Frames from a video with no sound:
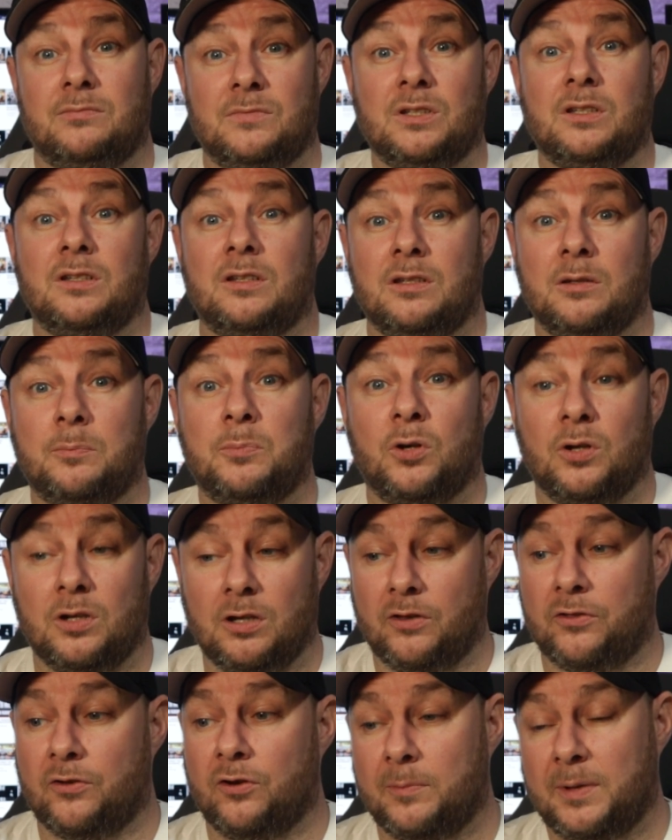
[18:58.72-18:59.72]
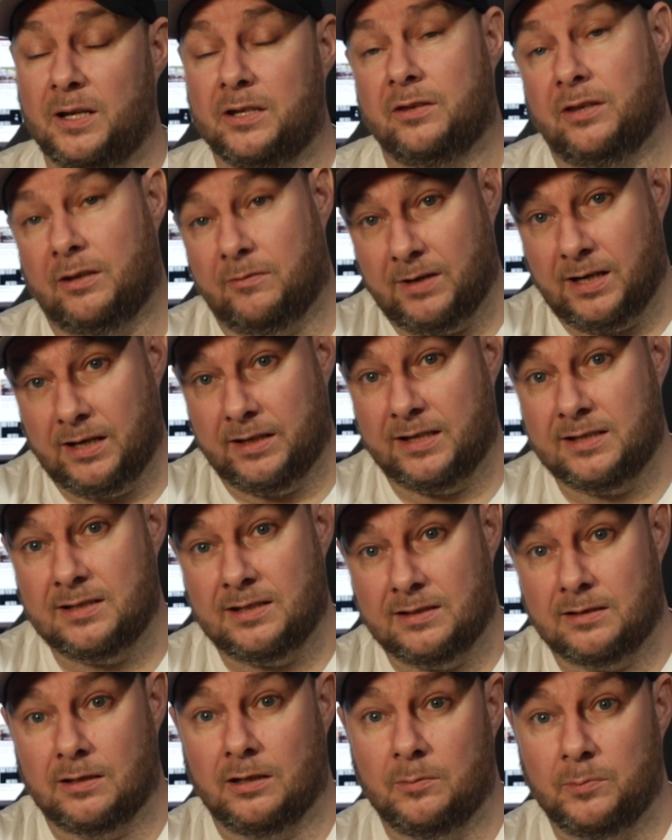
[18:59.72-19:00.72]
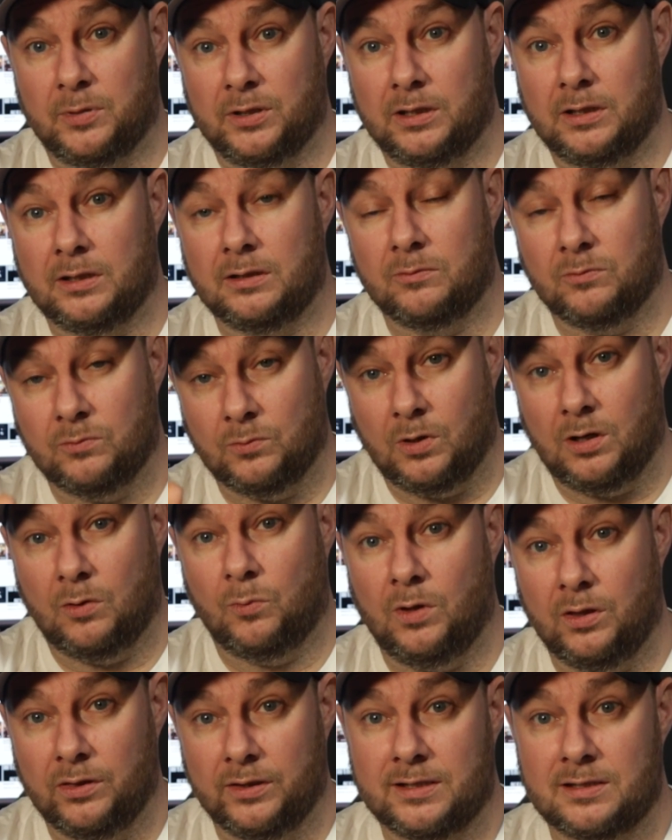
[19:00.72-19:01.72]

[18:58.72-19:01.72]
you put a lot of thought about it. You think, right, this is going to be what I want